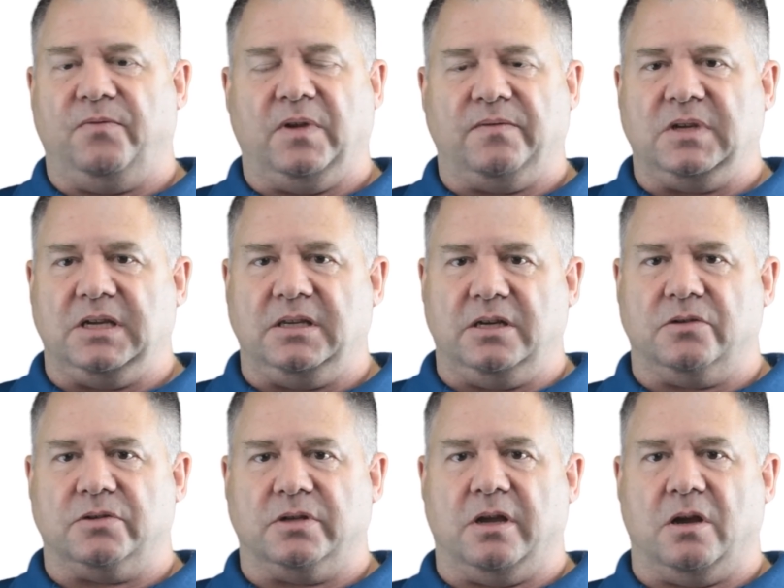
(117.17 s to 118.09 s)
15
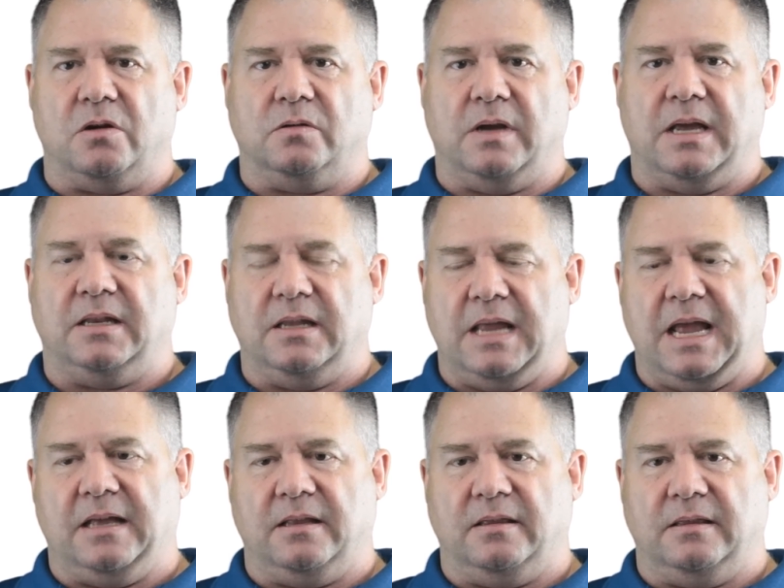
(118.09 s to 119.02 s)
years ago,
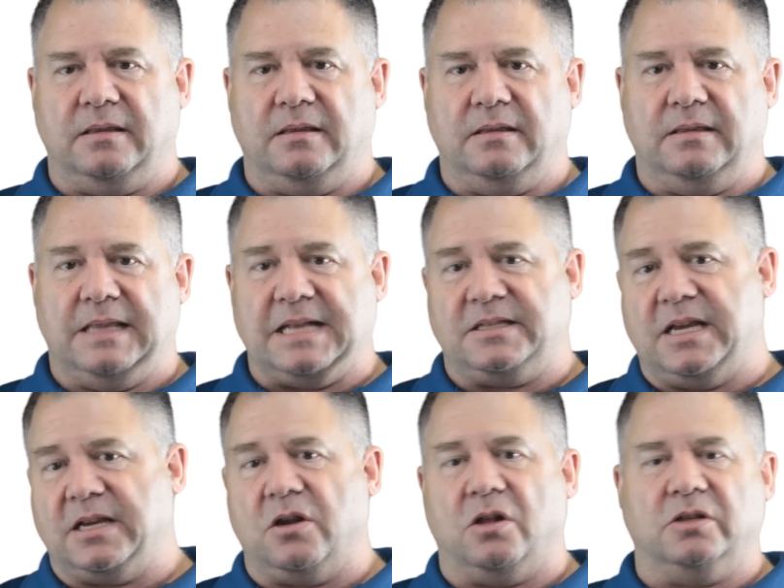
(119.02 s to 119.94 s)
and that
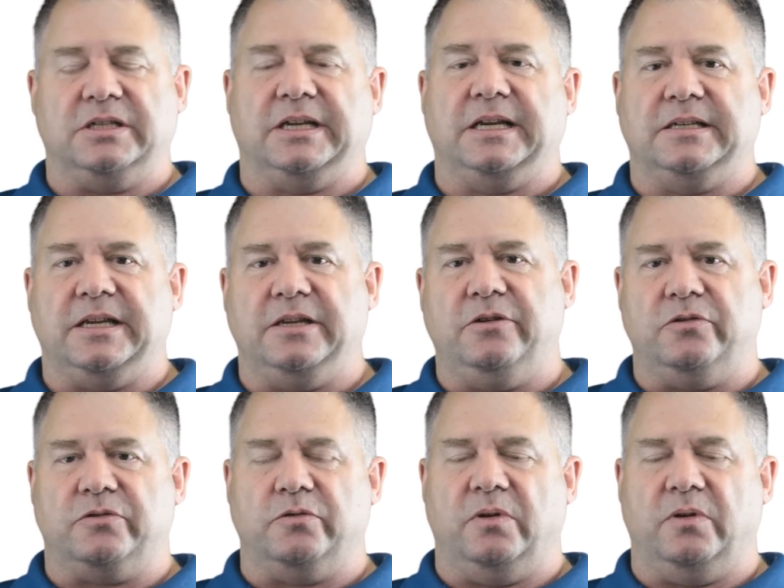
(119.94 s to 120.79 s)
technology continues to